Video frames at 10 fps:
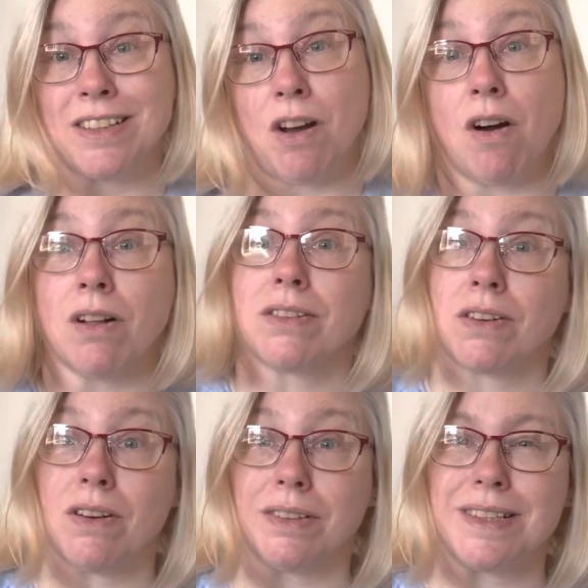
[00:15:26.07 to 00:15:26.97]
got all the
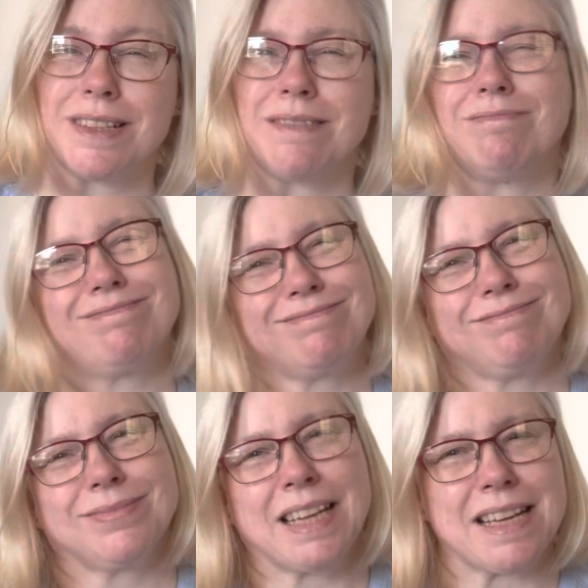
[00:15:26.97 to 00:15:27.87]
colours.
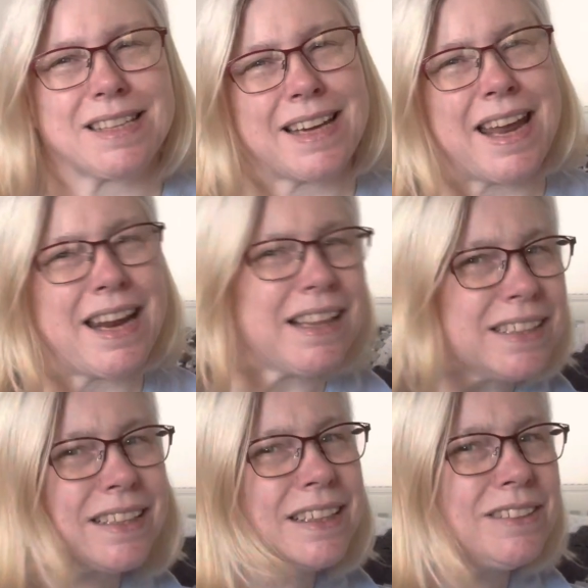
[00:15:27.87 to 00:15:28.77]
Guess again,
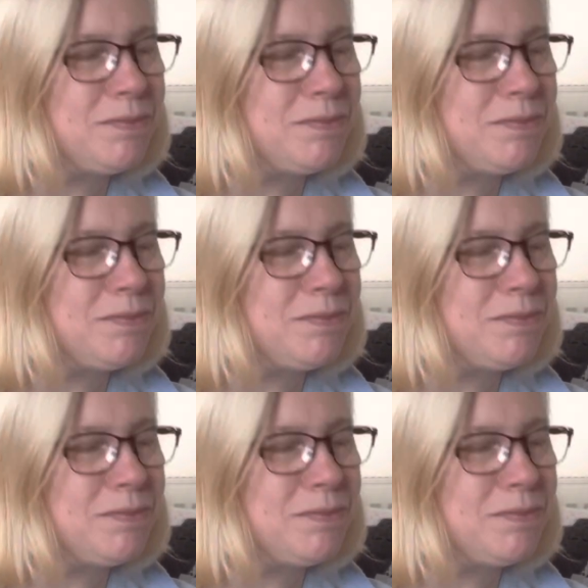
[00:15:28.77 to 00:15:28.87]
Eleanor.